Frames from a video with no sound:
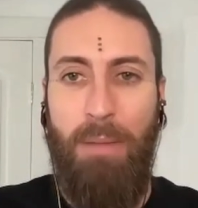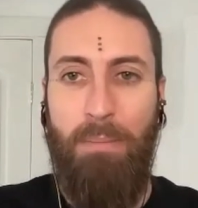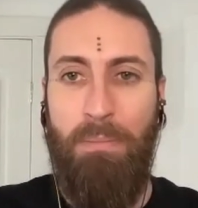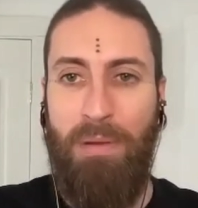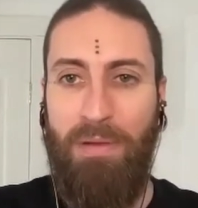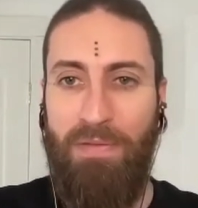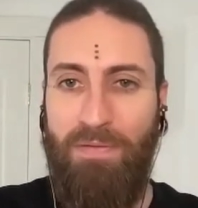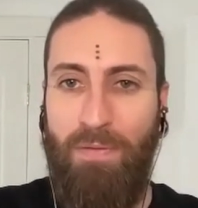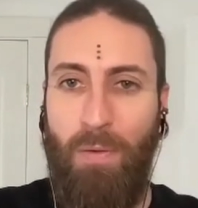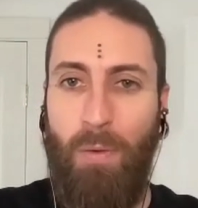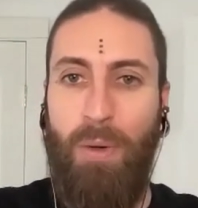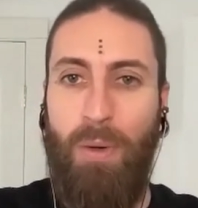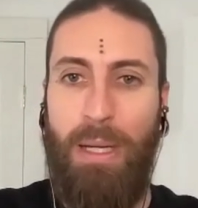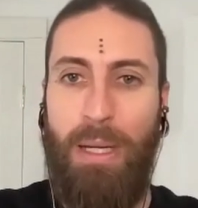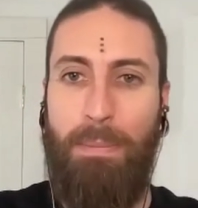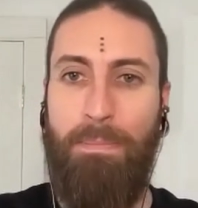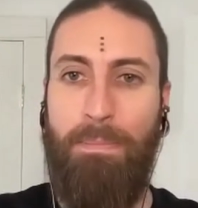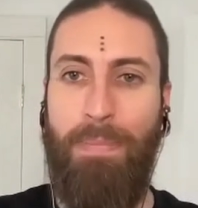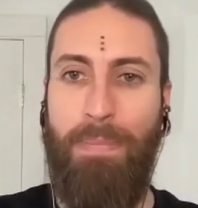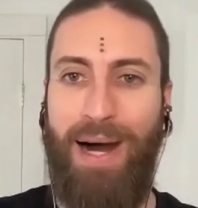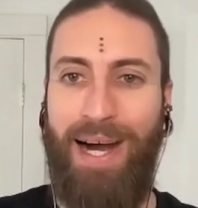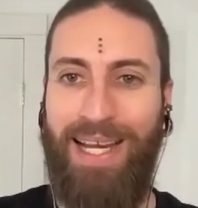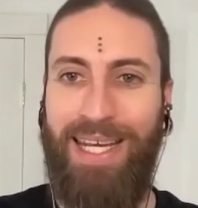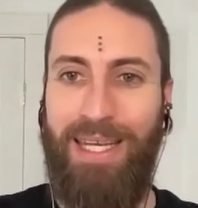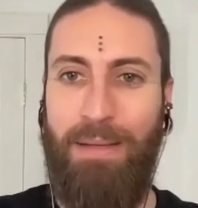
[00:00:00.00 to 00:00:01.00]
Before
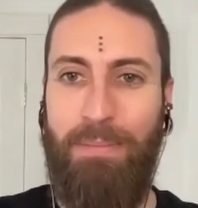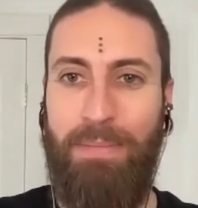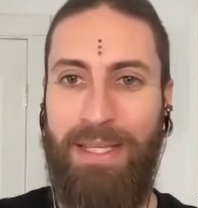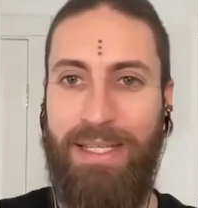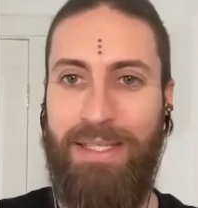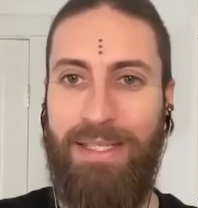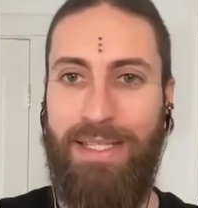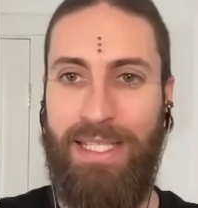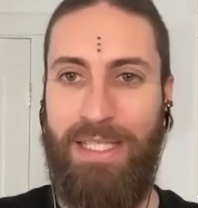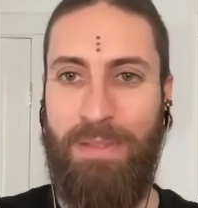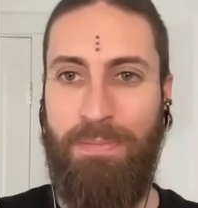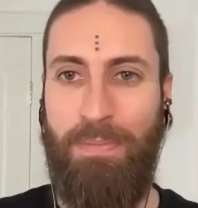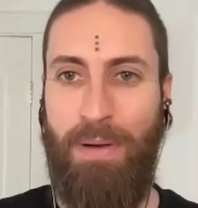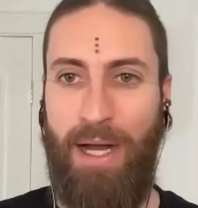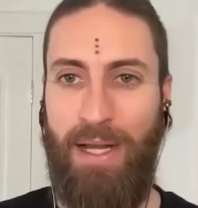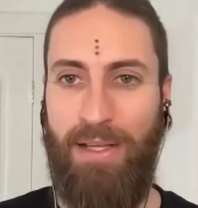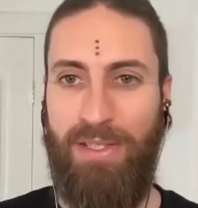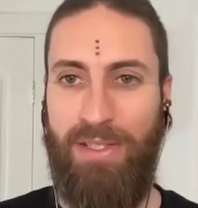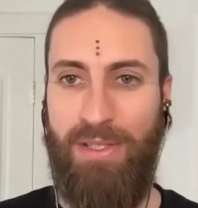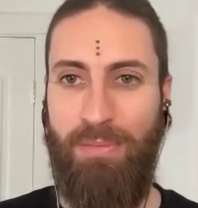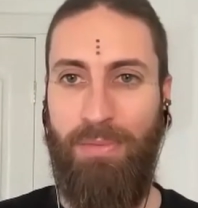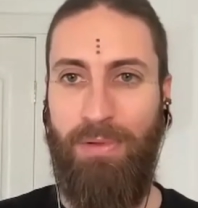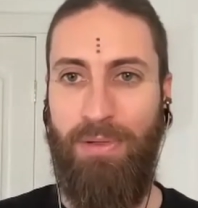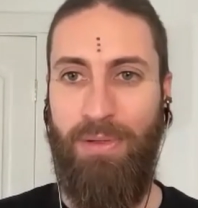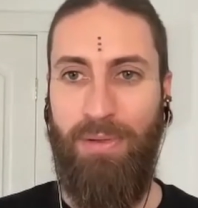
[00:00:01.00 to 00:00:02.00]
embodiment is
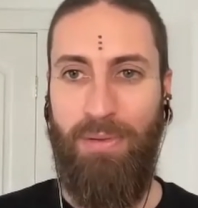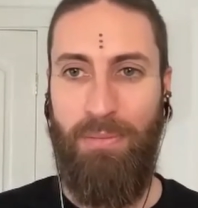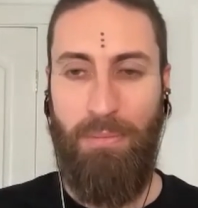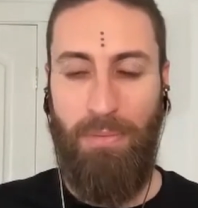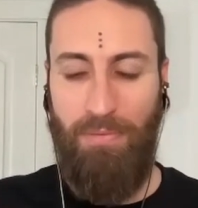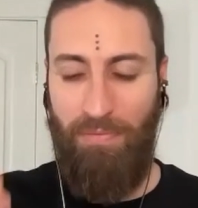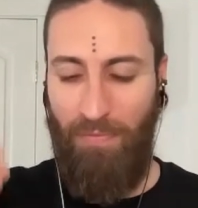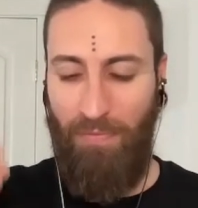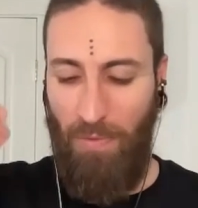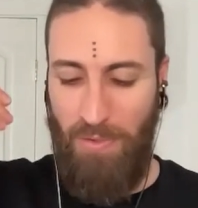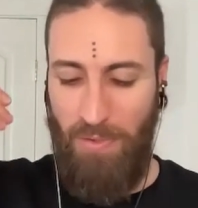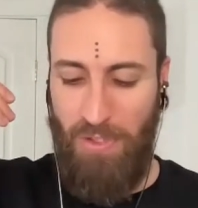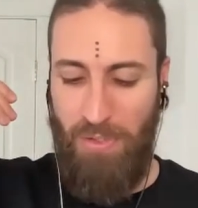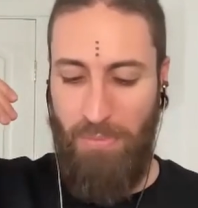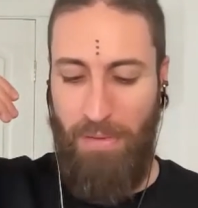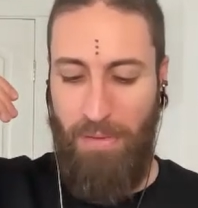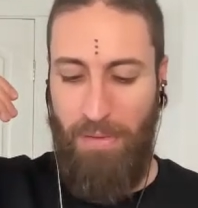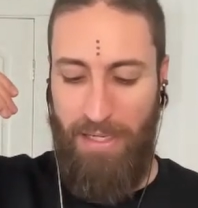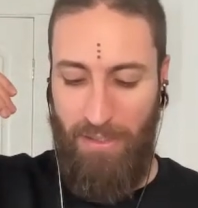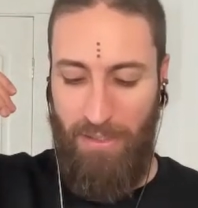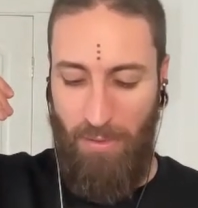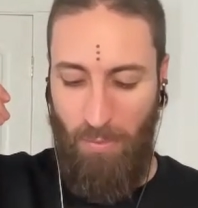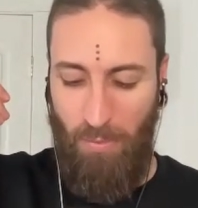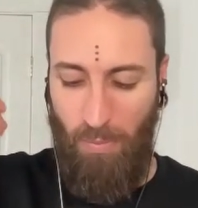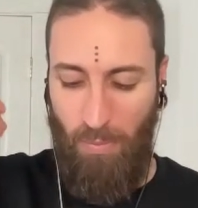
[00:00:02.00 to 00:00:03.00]
possible, before
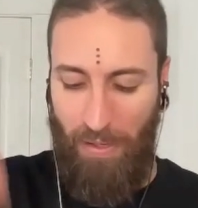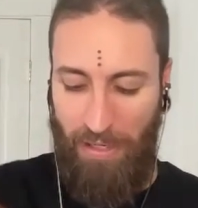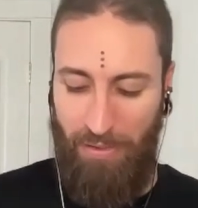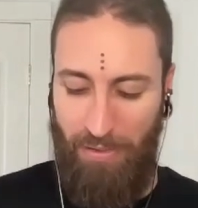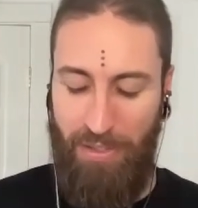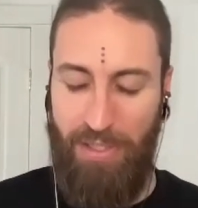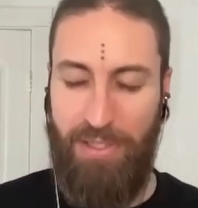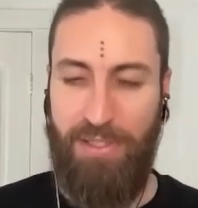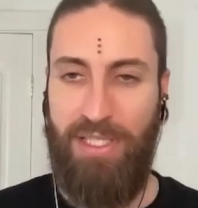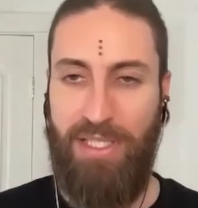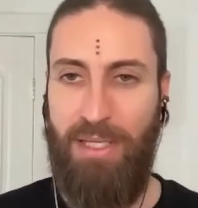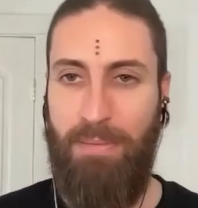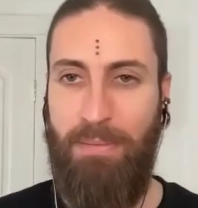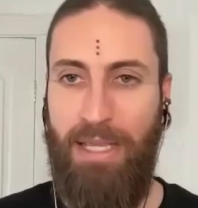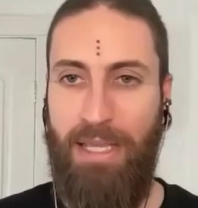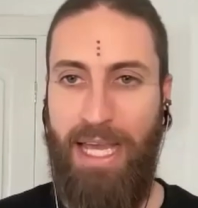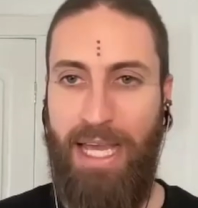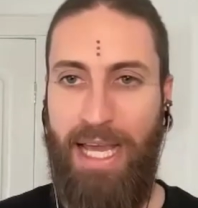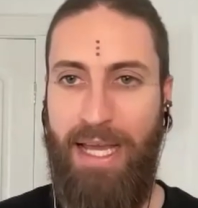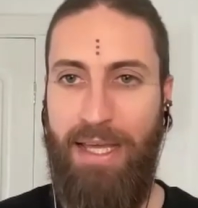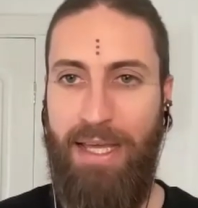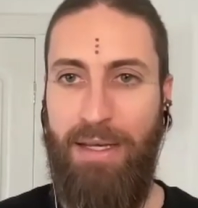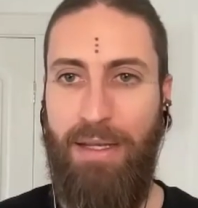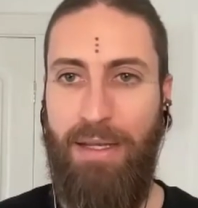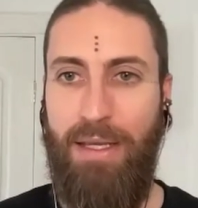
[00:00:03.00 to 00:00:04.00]
somatic awareness can be
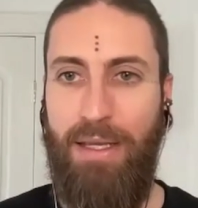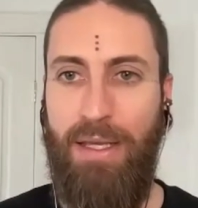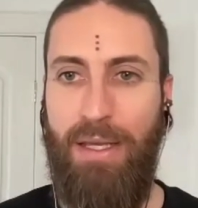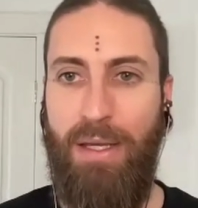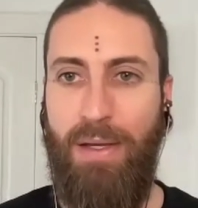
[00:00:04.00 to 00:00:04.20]
had,